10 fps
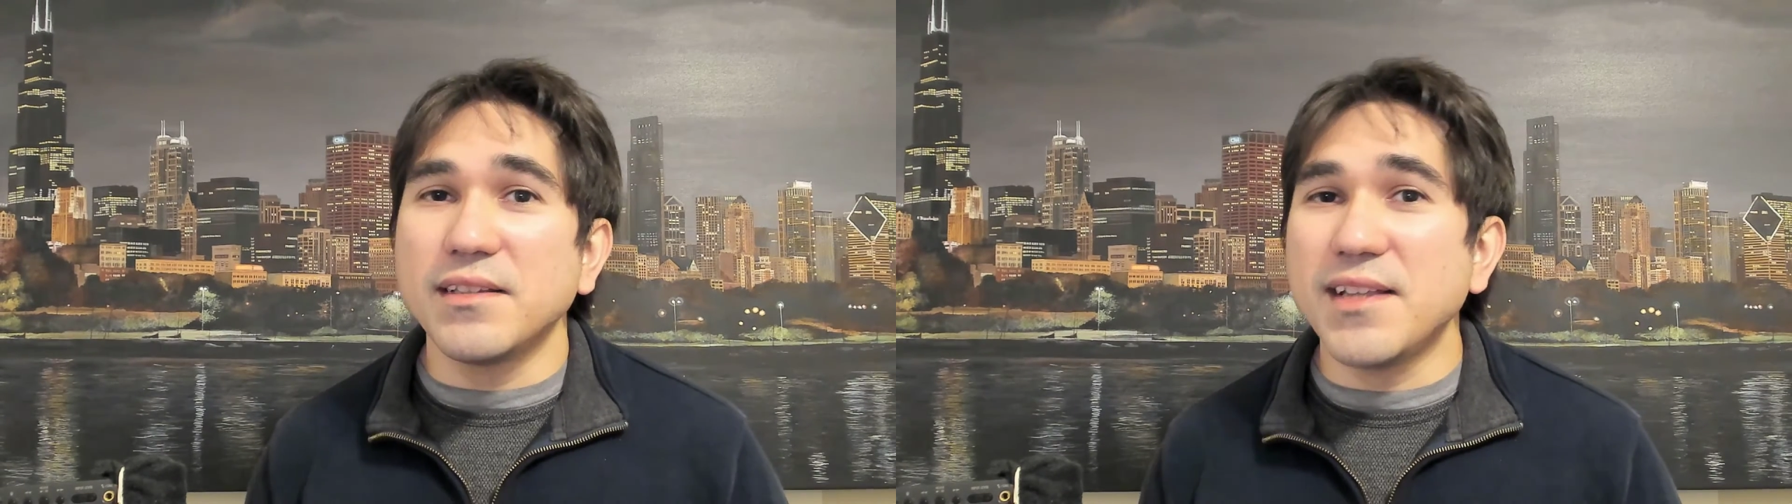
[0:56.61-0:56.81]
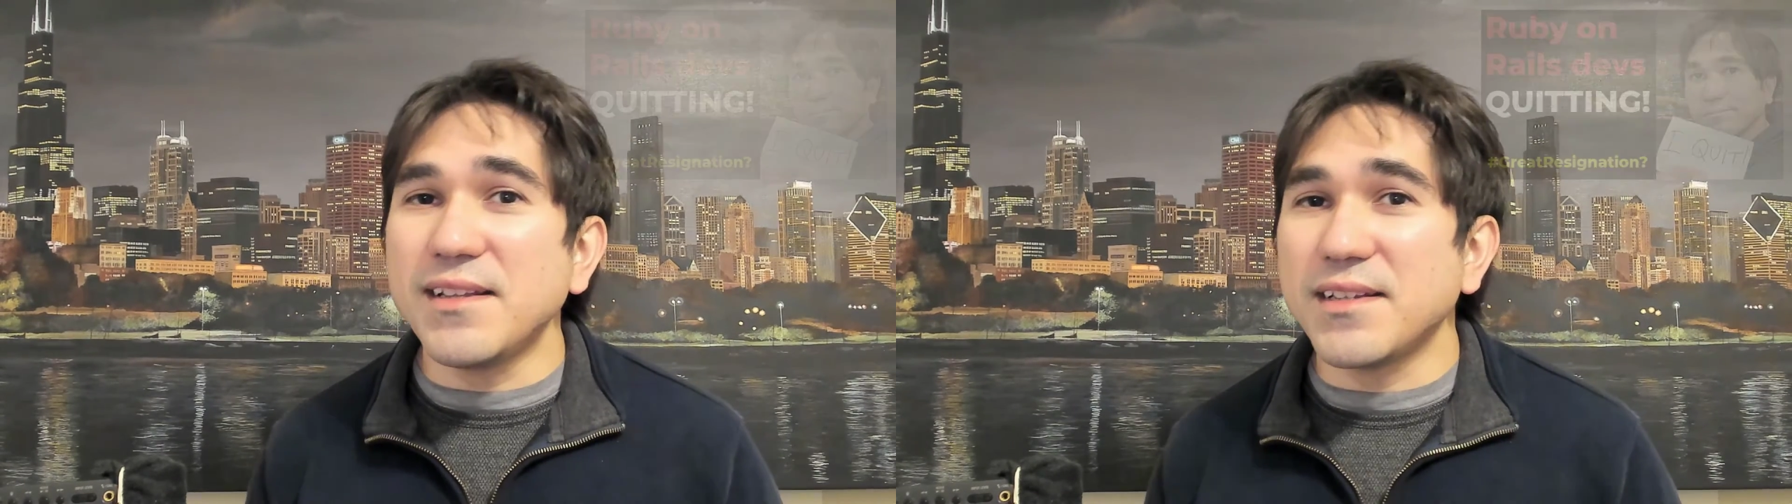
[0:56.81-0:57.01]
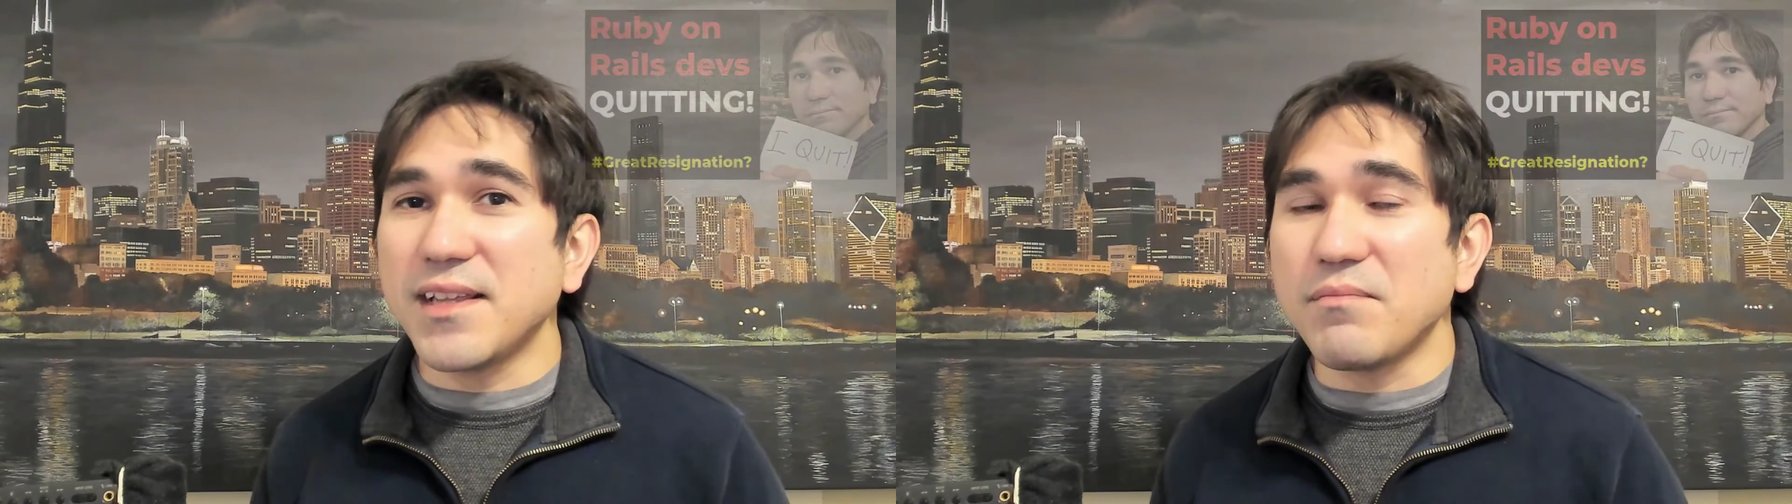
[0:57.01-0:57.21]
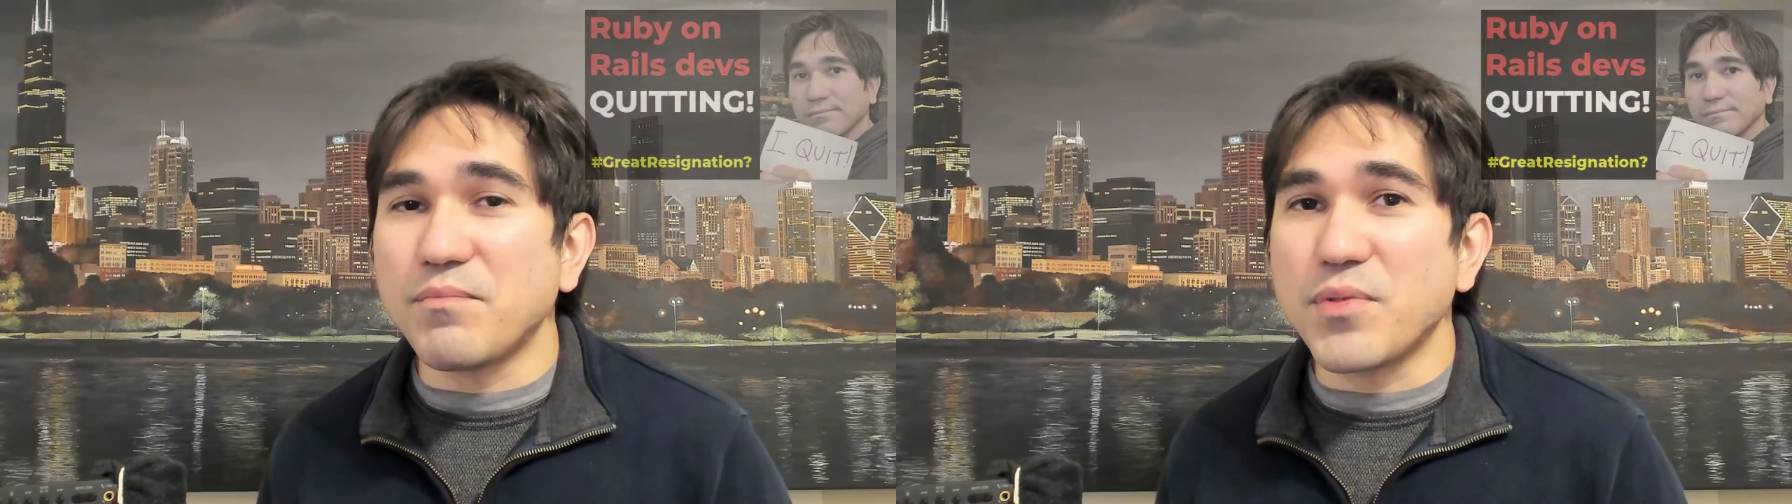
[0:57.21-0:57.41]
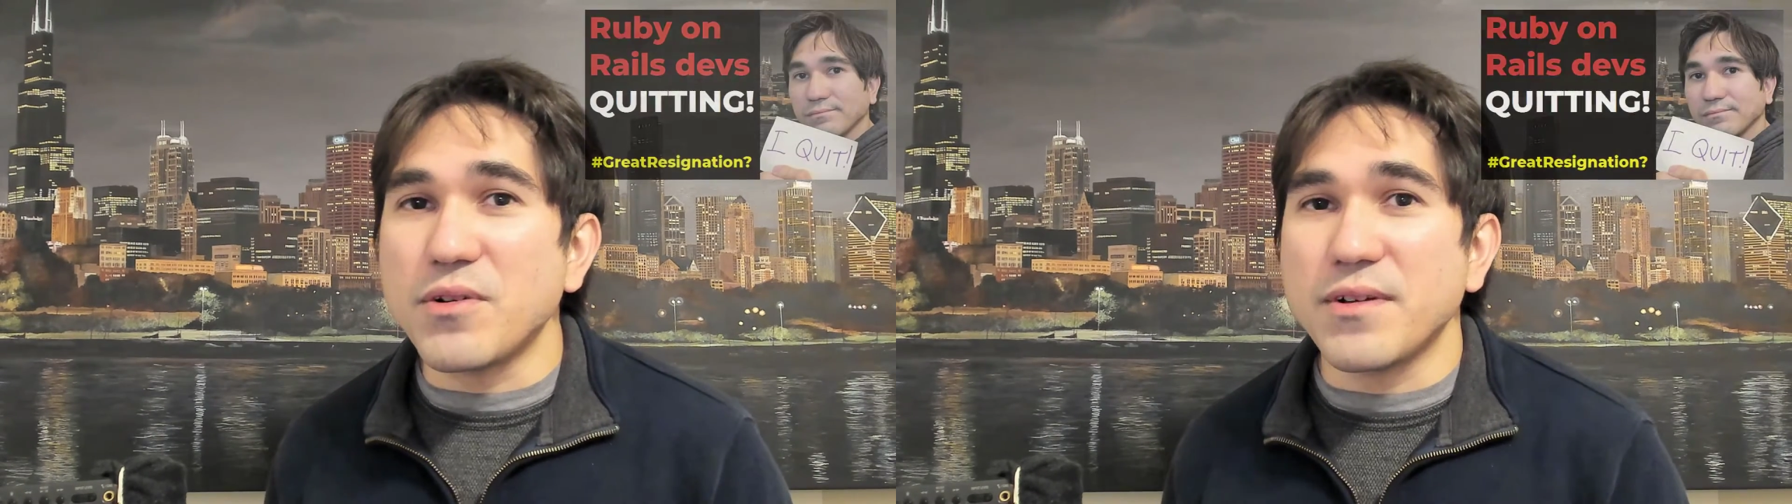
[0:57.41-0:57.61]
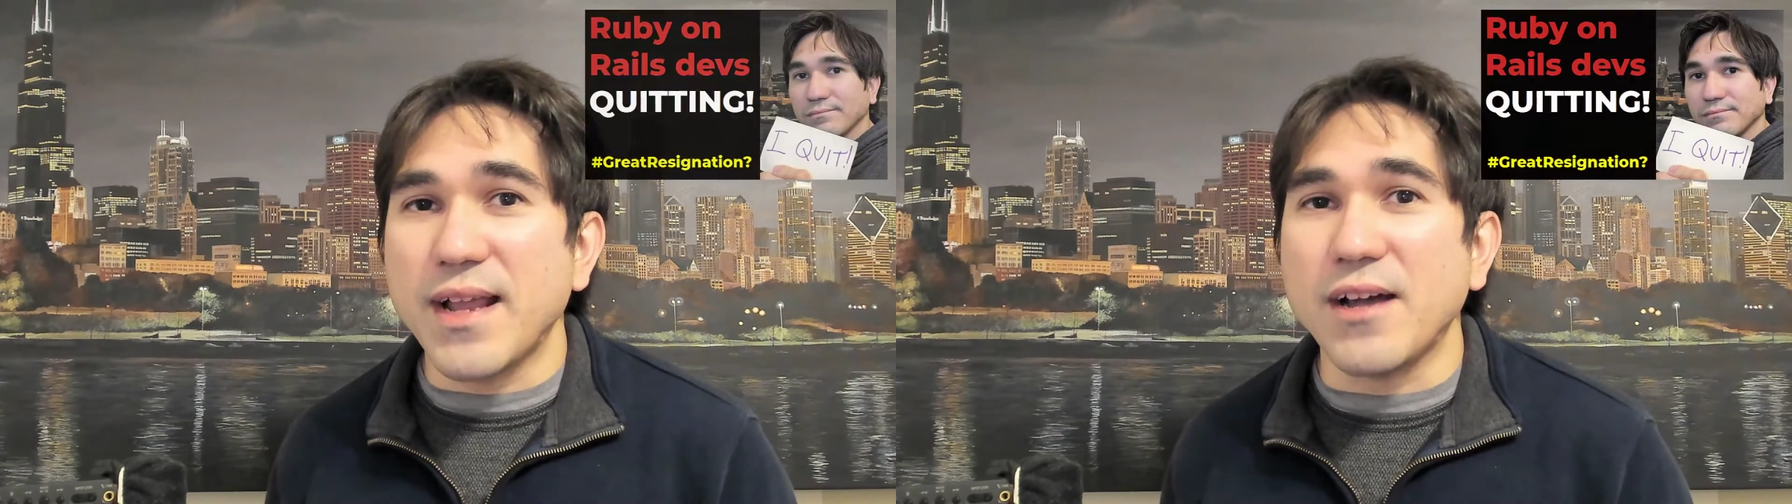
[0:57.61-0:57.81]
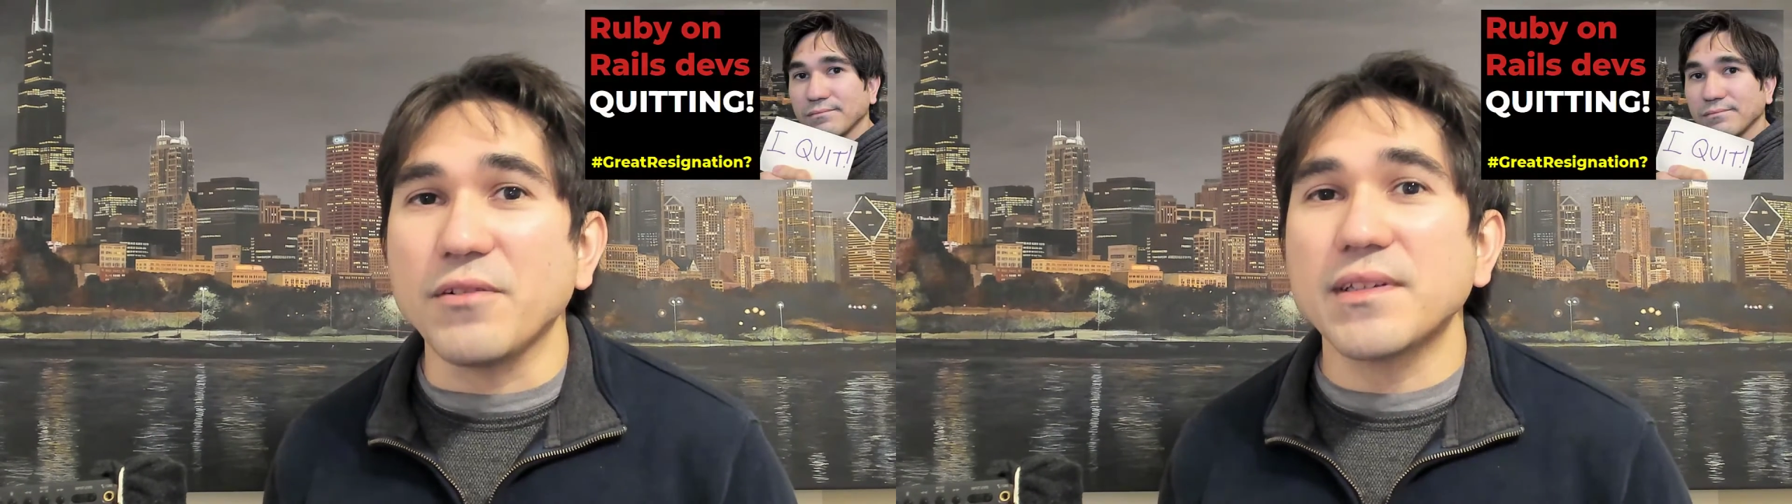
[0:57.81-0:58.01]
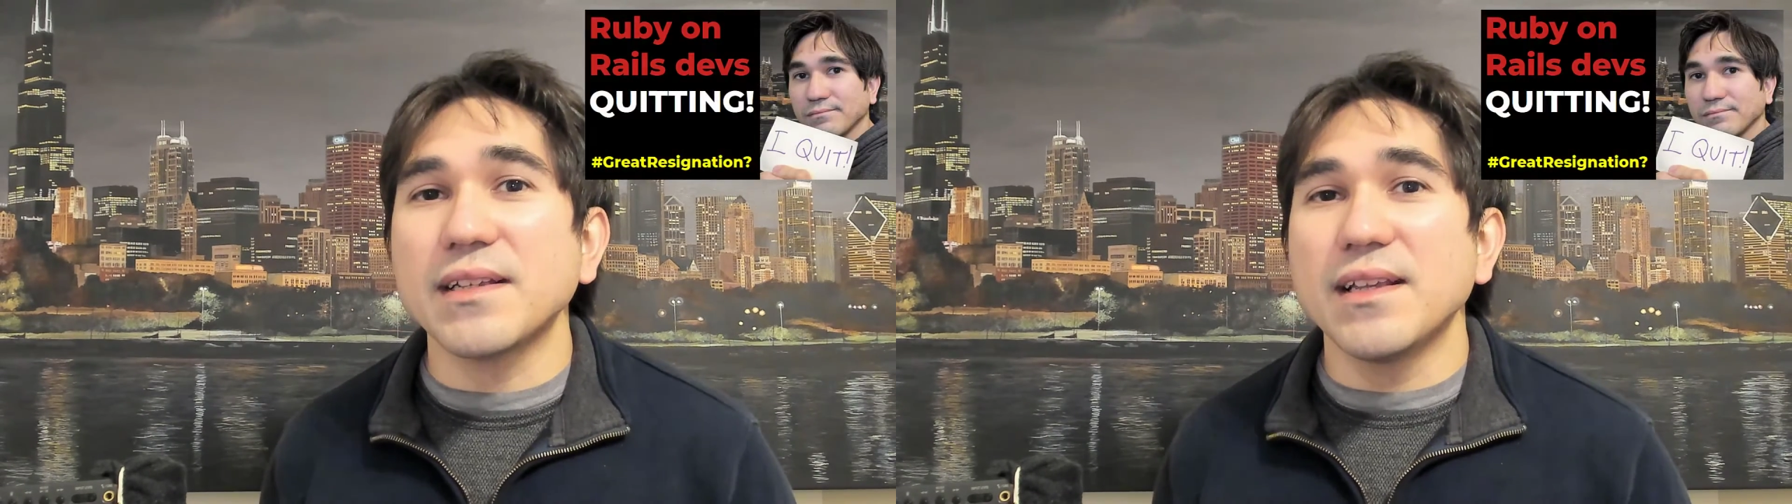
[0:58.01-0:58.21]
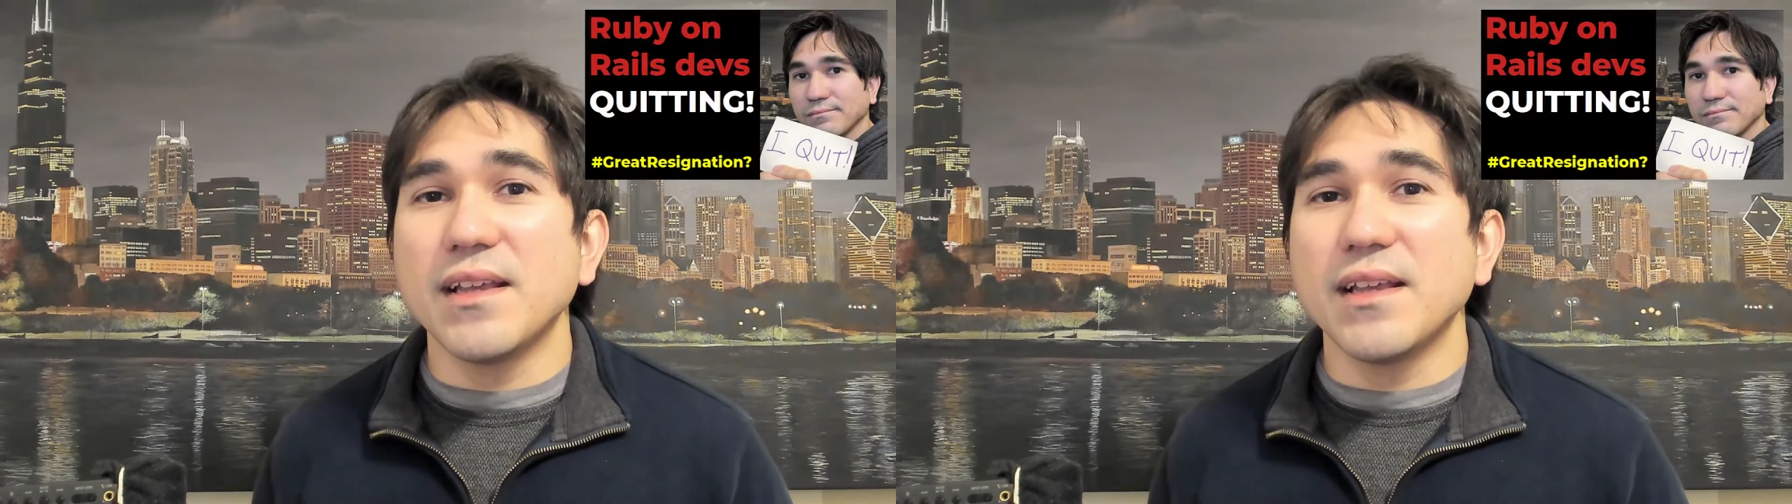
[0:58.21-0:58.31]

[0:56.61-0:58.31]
tend to get burned out